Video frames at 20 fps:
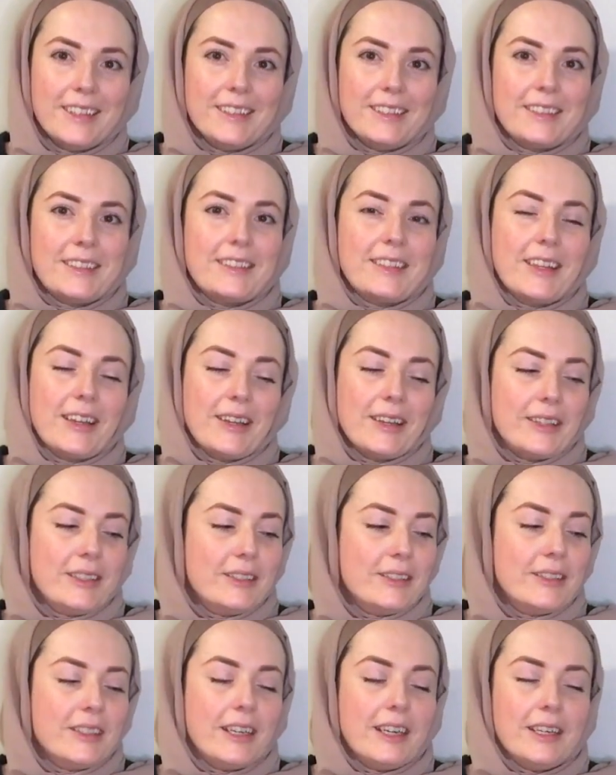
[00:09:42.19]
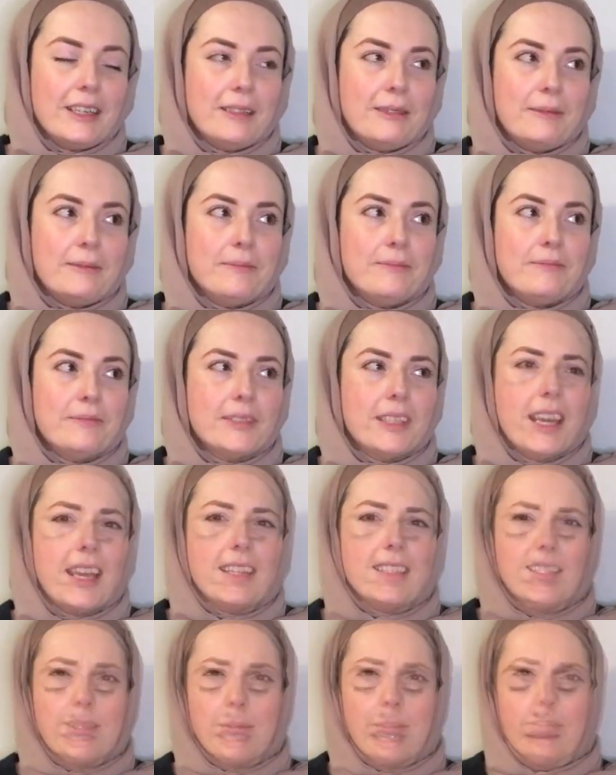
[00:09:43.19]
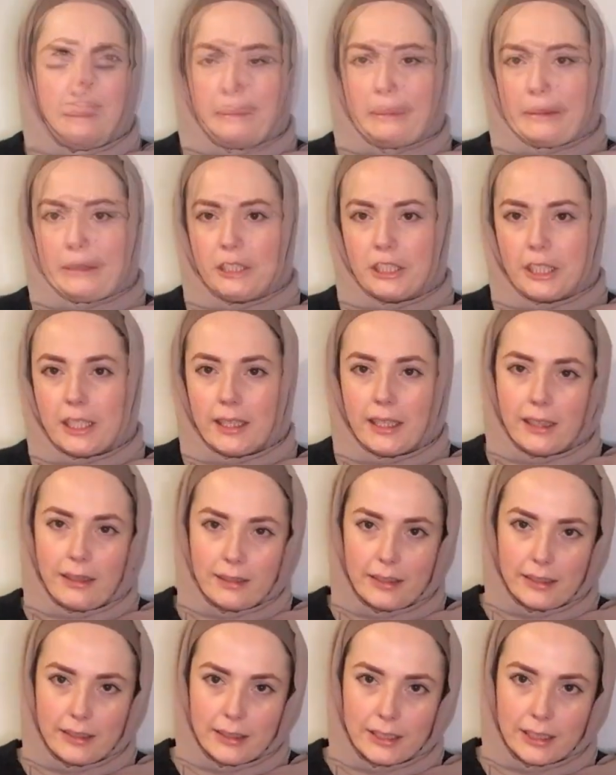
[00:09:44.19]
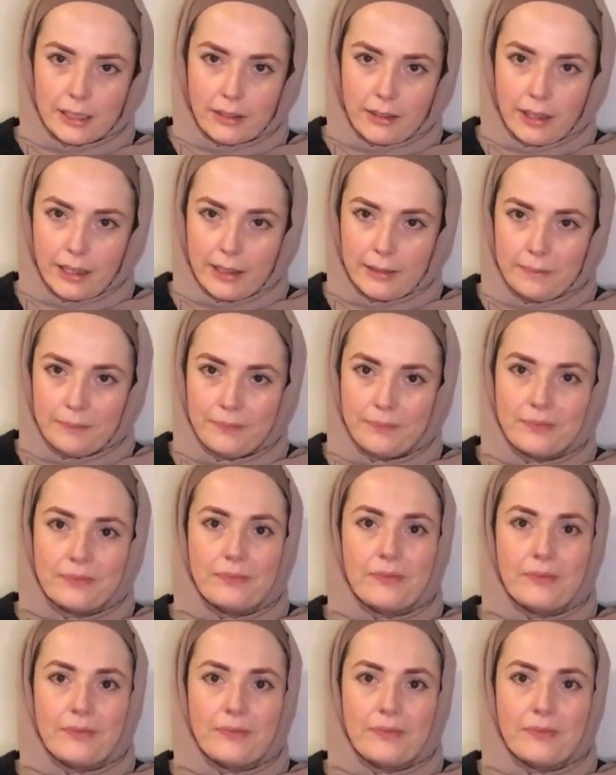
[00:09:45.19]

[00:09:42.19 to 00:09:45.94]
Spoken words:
So yeah, so I'll probably share that on Instagram